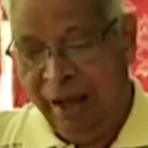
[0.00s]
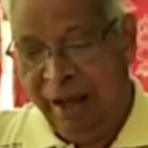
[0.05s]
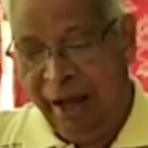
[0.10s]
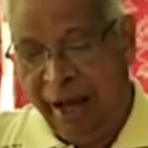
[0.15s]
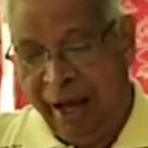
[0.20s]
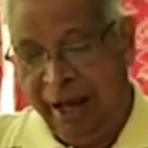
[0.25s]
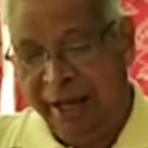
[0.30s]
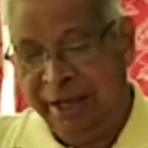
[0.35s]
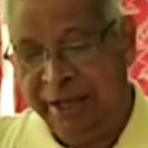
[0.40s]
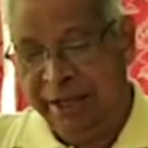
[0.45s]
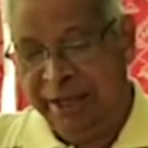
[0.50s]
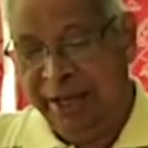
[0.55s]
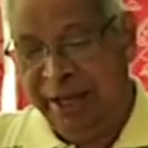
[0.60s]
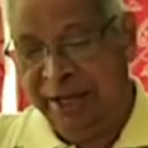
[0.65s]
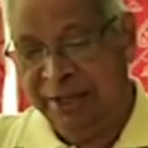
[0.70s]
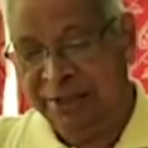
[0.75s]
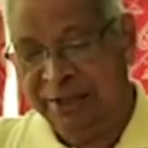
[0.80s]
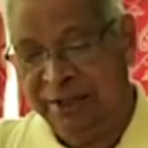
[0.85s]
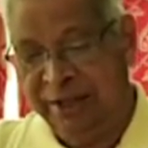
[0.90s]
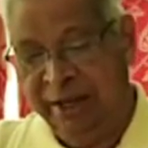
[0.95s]
and he
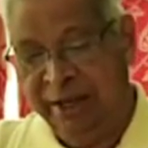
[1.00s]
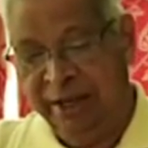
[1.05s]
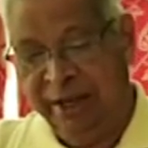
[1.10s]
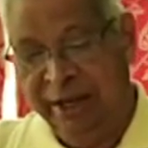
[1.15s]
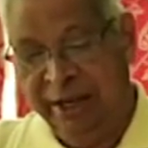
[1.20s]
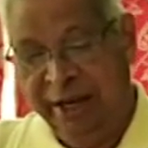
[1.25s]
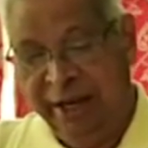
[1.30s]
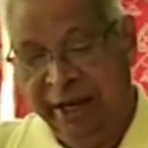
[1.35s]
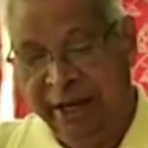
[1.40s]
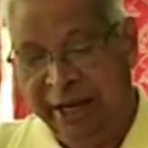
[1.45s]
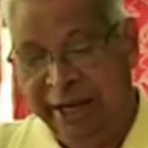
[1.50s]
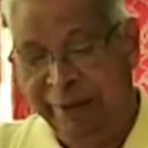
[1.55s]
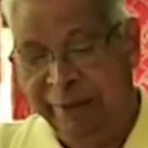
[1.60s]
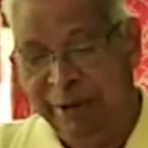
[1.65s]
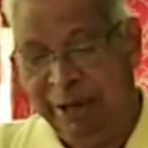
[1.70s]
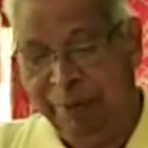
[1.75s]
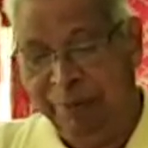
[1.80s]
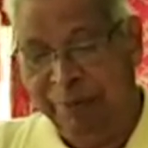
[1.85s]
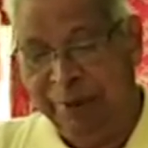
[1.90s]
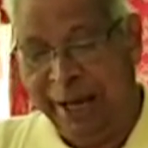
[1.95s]
has
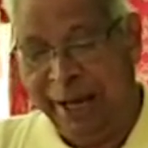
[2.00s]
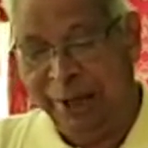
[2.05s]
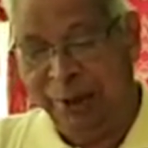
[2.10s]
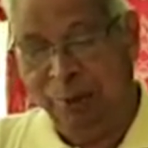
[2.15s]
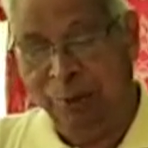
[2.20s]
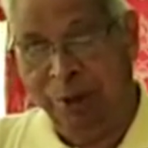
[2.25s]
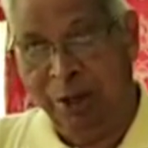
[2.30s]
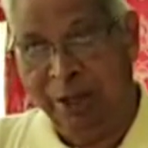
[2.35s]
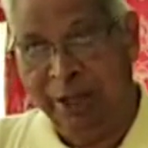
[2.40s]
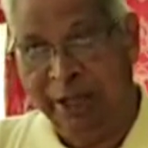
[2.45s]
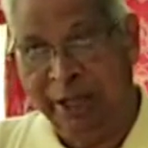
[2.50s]
developed that one